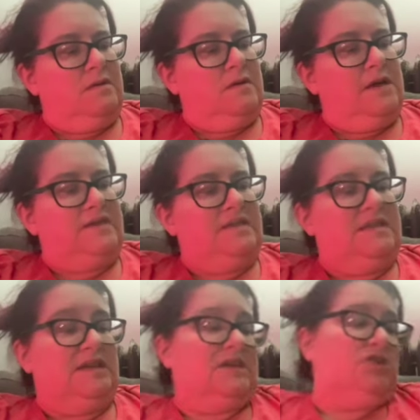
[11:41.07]
at
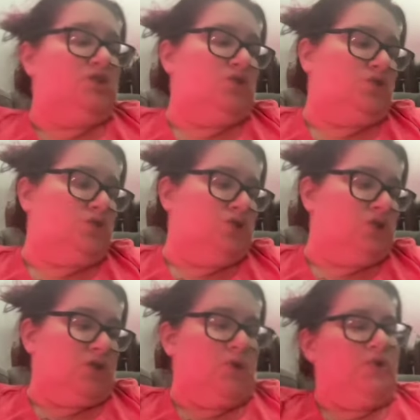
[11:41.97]

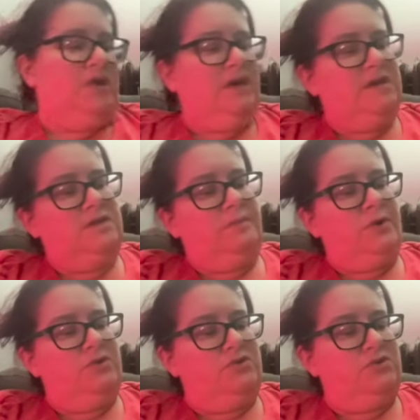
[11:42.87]
6:30 as
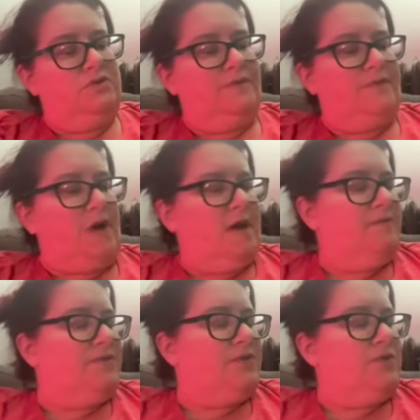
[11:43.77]
opposed to
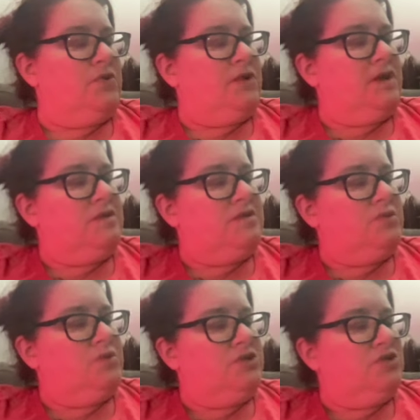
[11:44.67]
5:30. So
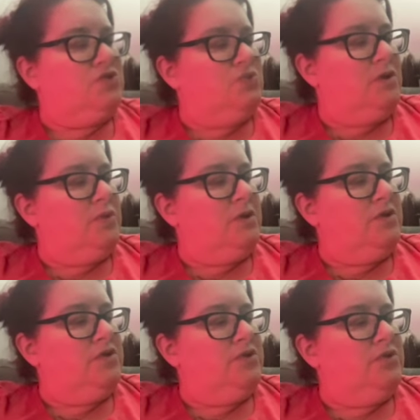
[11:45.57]
which do I want to
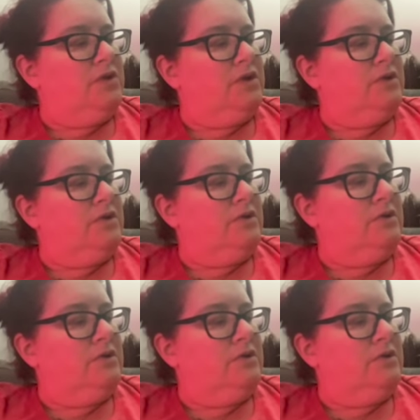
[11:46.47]
do here?